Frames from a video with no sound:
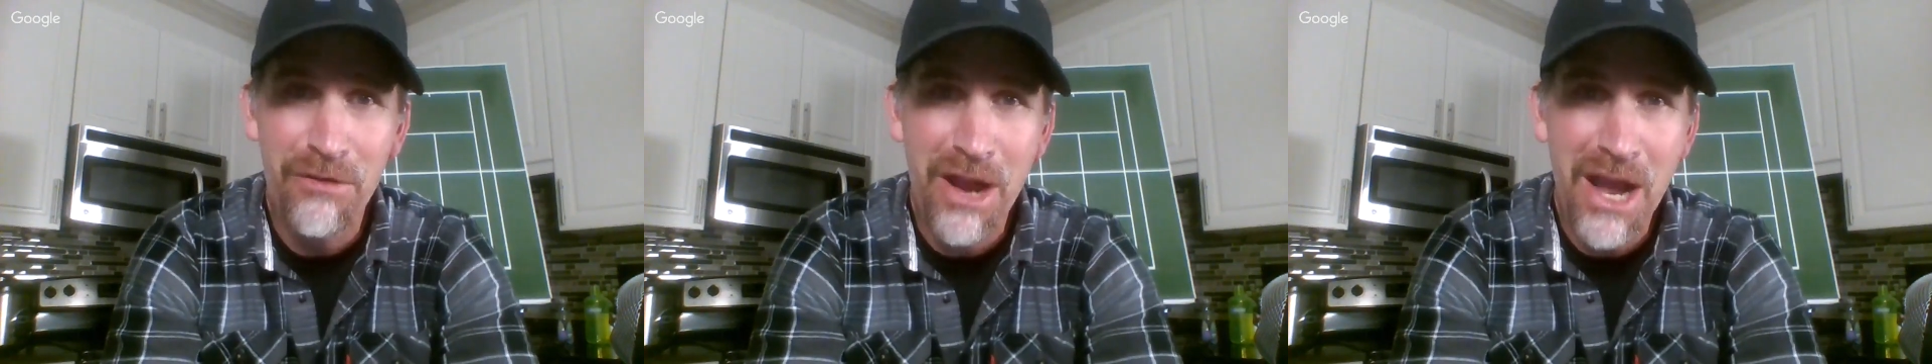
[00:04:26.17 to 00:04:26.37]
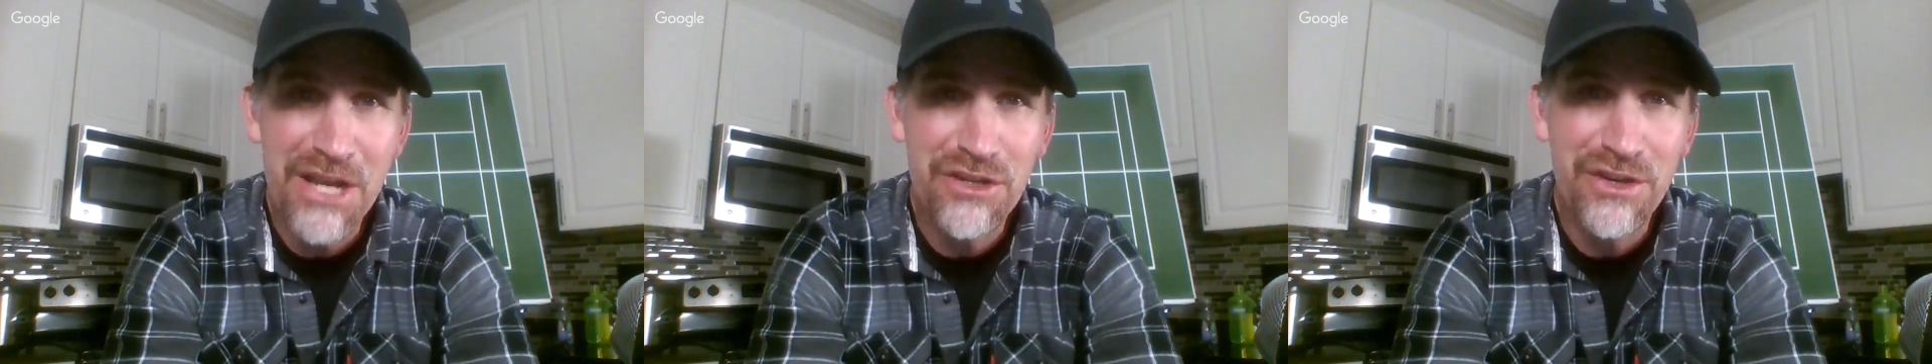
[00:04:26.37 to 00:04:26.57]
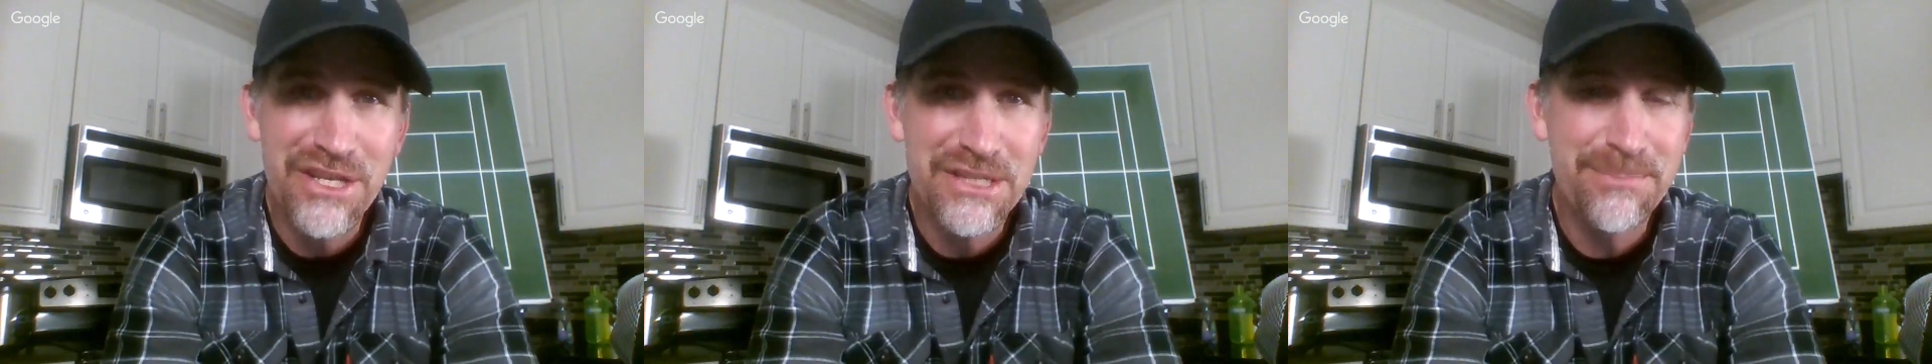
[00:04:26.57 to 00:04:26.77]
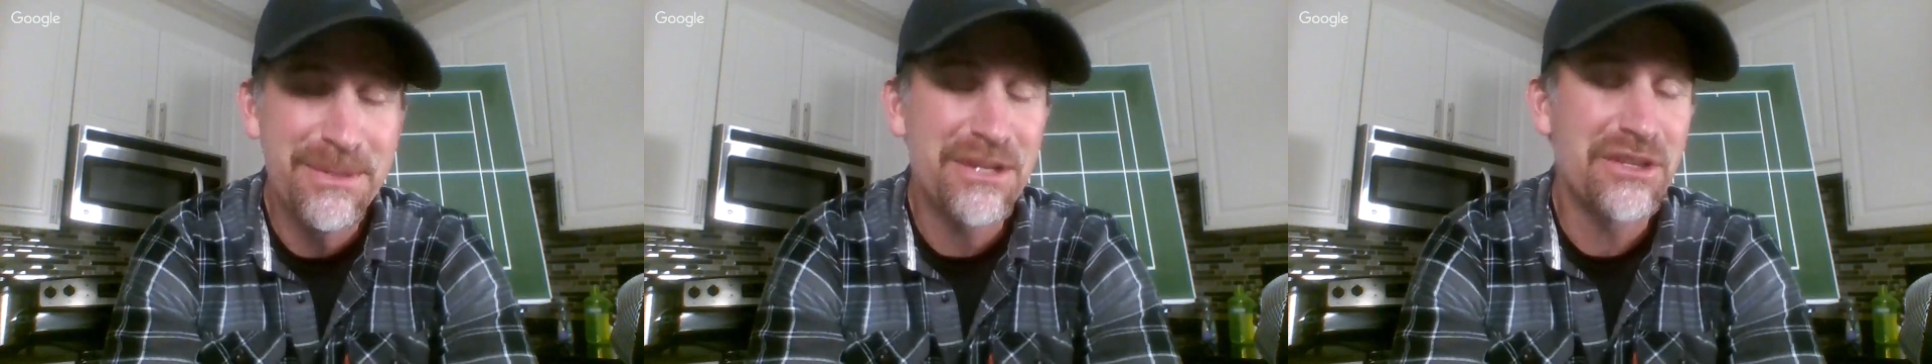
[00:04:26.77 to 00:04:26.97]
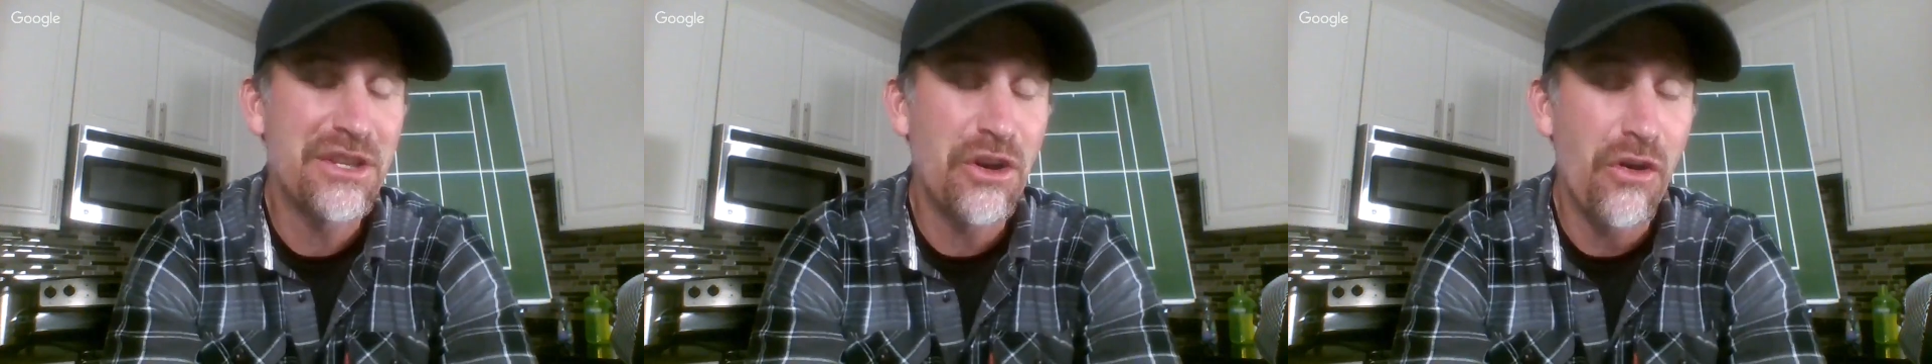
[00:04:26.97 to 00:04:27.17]
and Roger
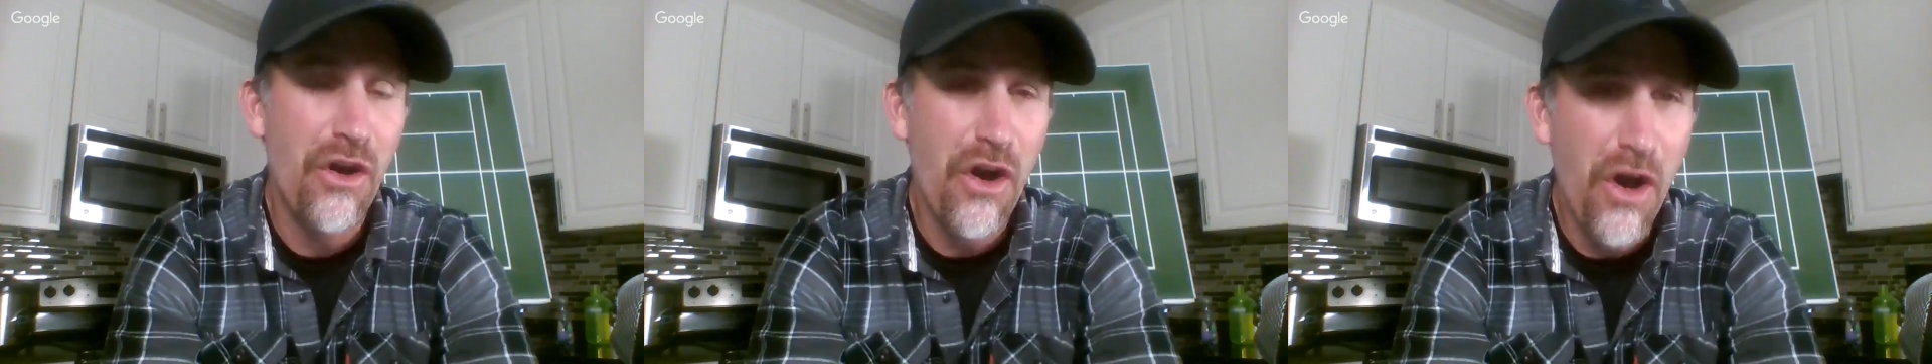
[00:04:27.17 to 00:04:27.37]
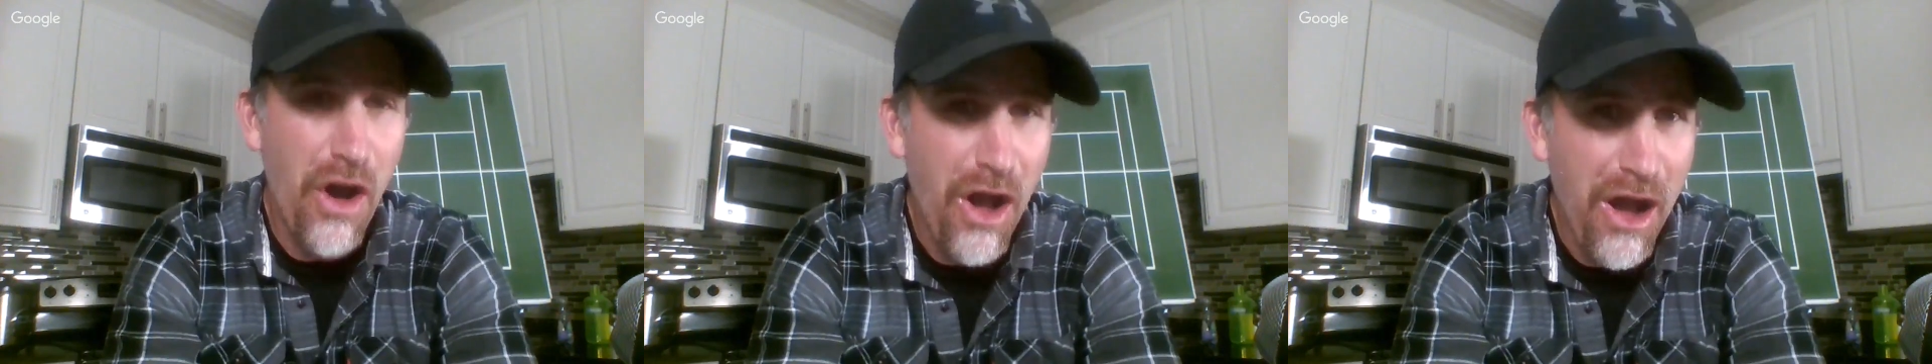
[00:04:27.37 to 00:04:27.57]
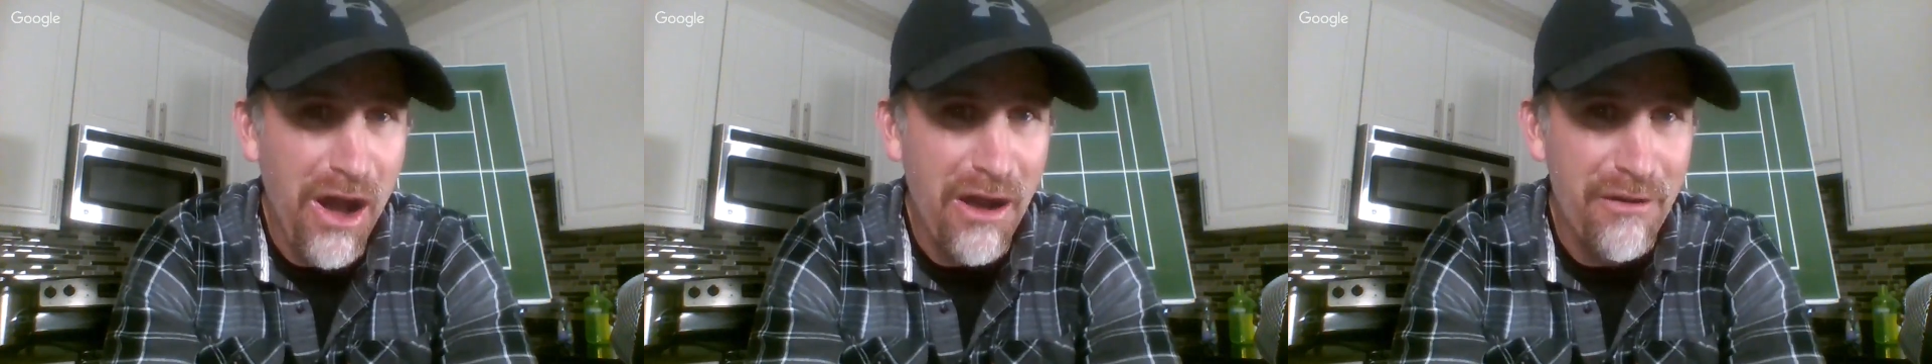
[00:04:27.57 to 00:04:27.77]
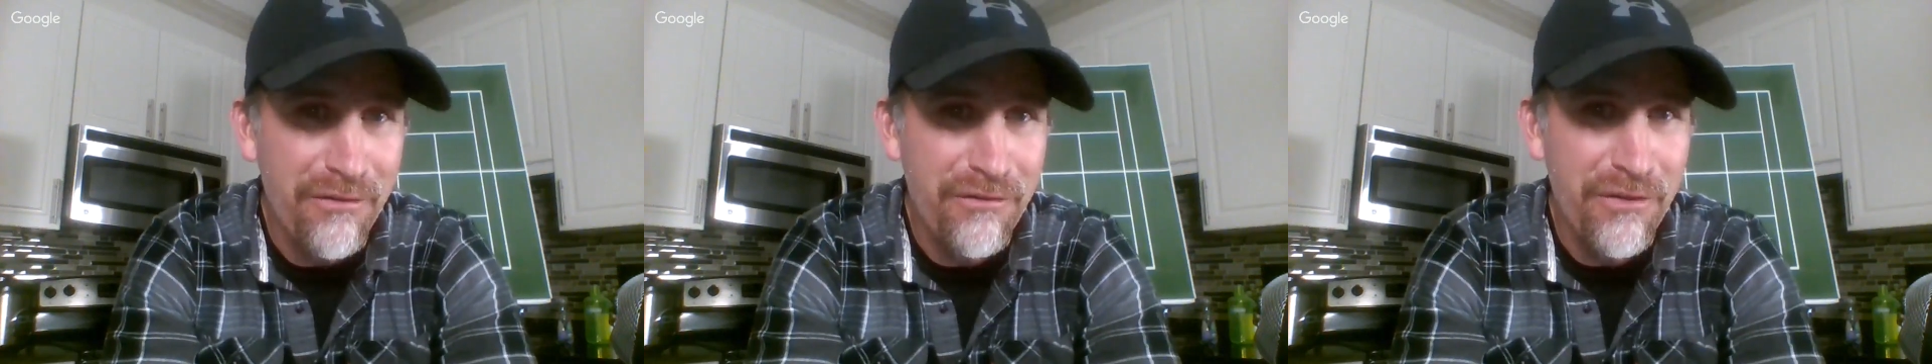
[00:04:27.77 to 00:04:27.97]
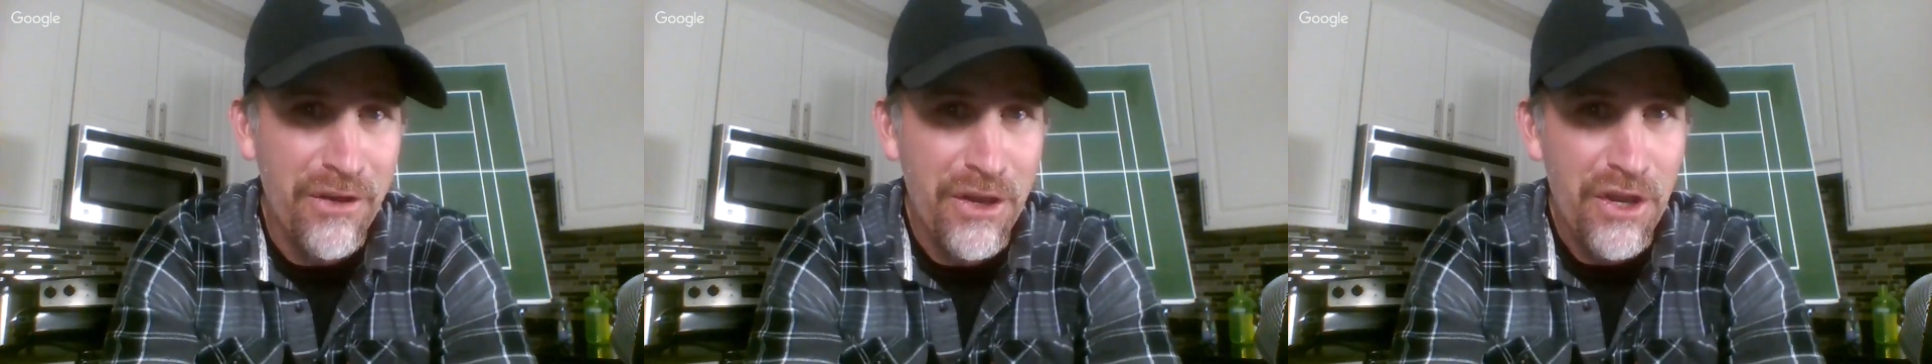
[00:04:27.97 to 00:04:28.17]
has been a little
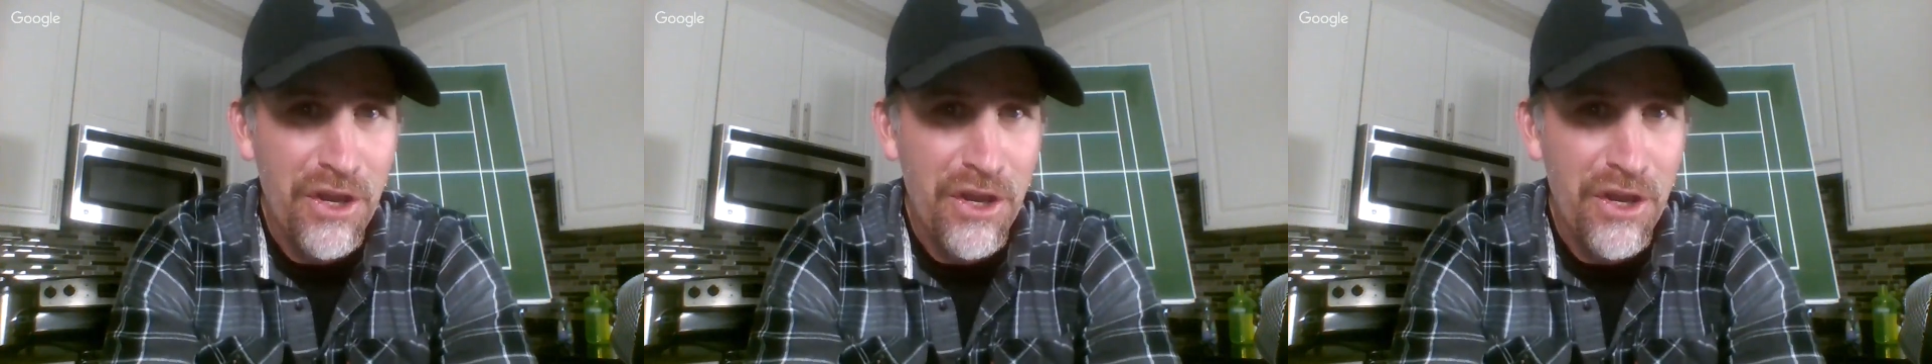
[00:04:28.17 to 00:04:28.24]
off,